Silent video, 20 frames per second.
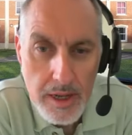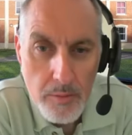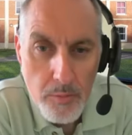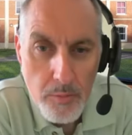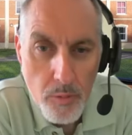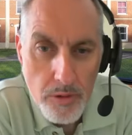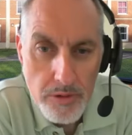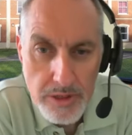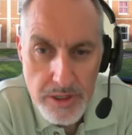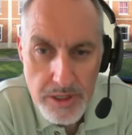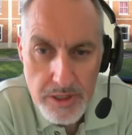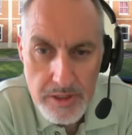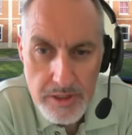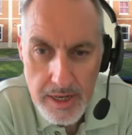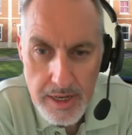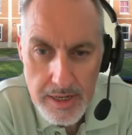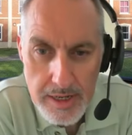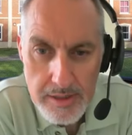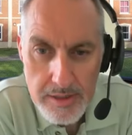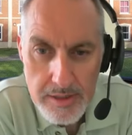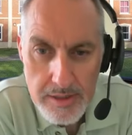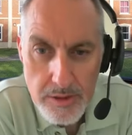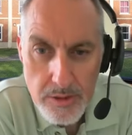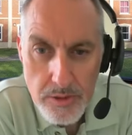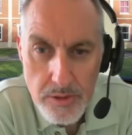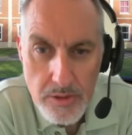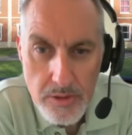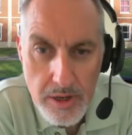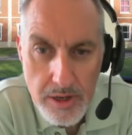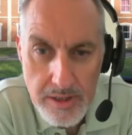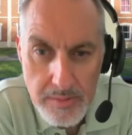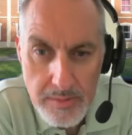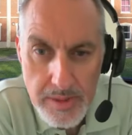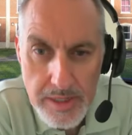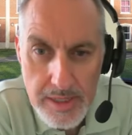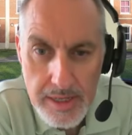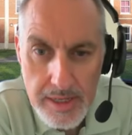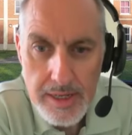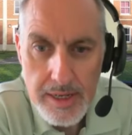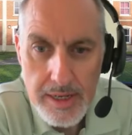and what new tasks you're going to
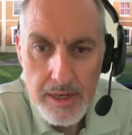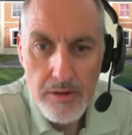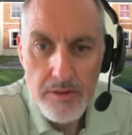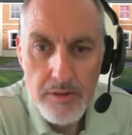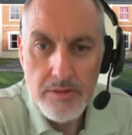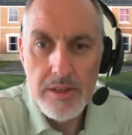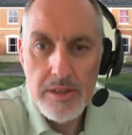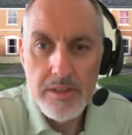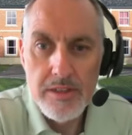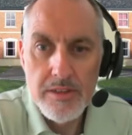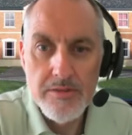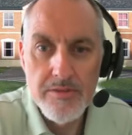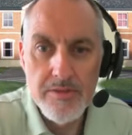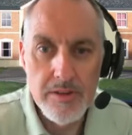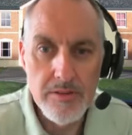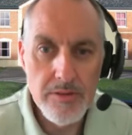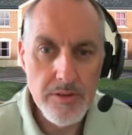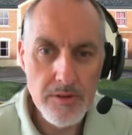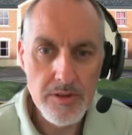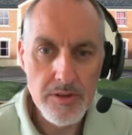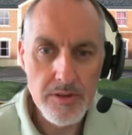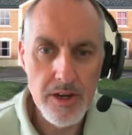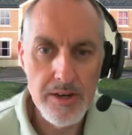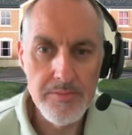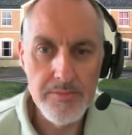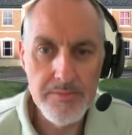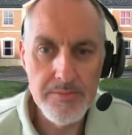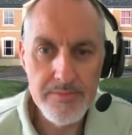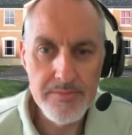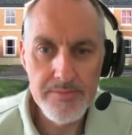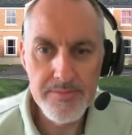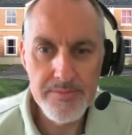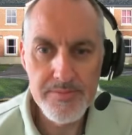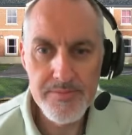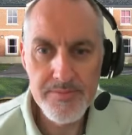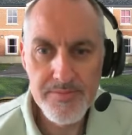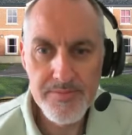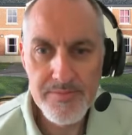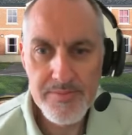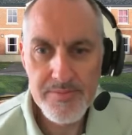be taking on to fill your time.
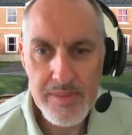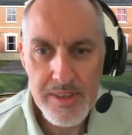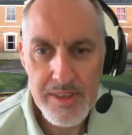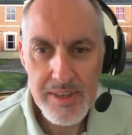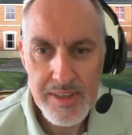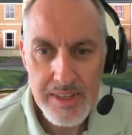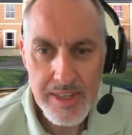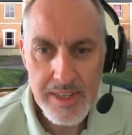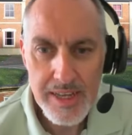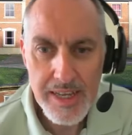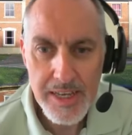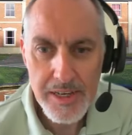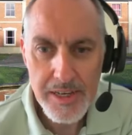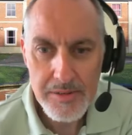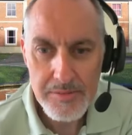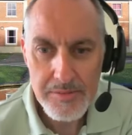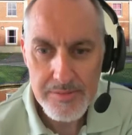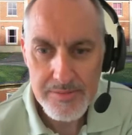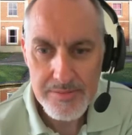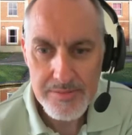Thank you.